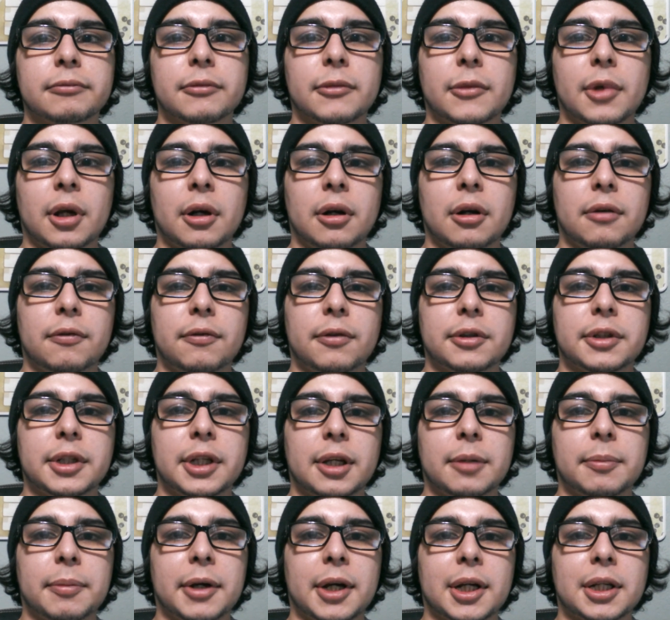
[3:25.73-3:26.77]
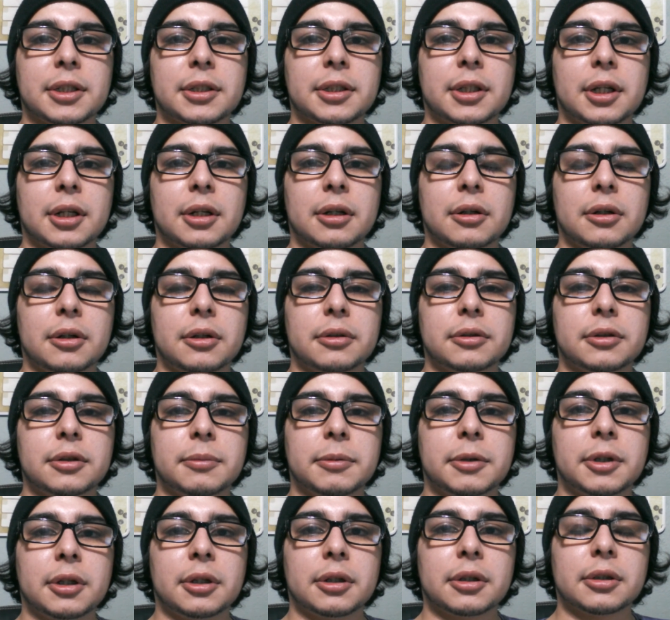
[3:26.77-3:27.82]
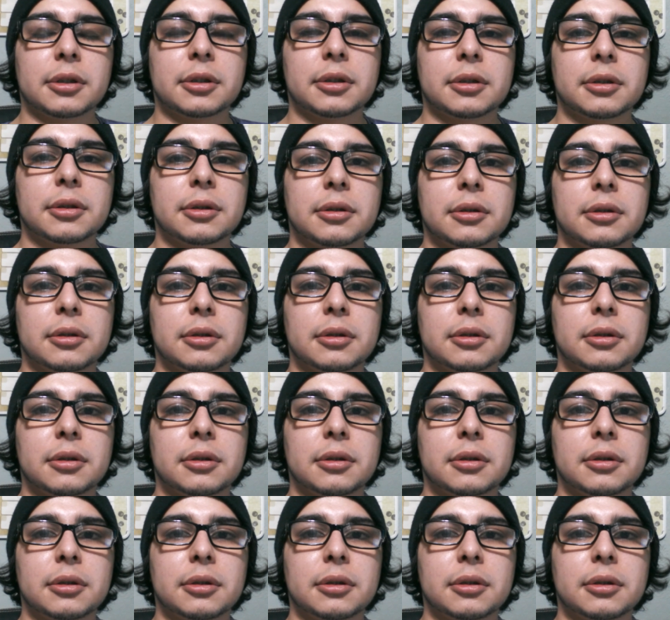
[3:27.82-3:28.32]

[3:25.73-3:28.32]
I don't know if I'll take it past that at all, to be honest.